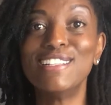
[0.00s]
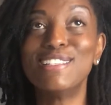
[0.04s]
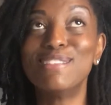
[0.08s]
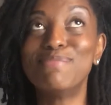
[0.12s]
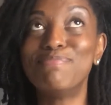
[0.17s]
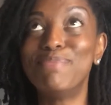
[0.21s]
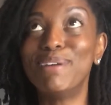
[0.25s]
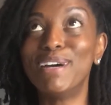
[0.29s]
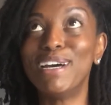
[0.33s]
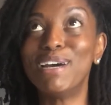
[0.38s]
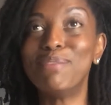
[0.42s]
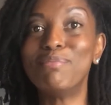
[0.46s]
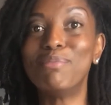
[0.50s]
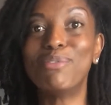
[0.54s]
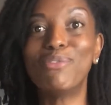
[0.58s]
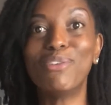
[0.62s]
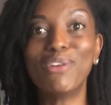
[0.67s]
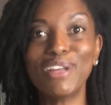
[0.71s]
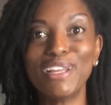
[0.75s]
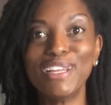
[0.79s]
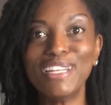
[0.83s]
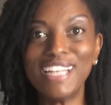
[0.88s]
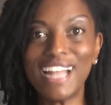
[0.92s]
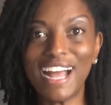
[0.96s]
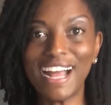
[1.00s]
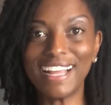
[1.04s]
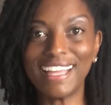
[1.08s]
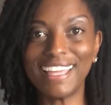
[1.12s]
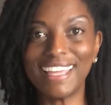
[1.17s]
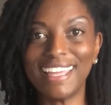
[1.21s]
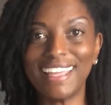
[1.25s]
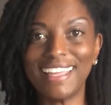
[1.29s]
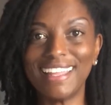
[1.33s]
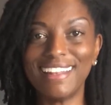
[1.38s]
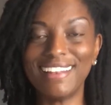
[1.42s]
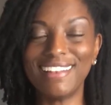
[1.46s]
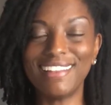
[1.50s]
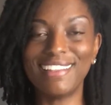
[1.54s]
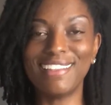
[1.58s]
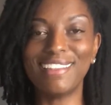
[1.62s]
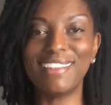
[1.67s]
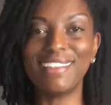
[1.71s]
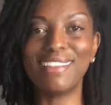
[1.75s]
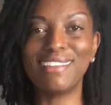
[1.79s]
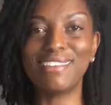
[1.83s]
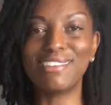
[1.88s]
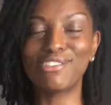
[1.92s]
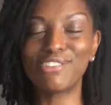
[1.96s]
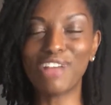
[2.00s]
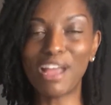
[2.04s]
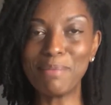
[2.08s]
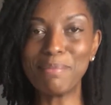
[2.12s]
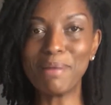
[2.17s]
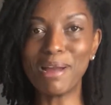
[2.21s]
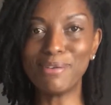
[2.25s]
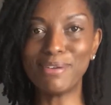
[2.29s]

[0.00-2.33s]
But before you knock it, try my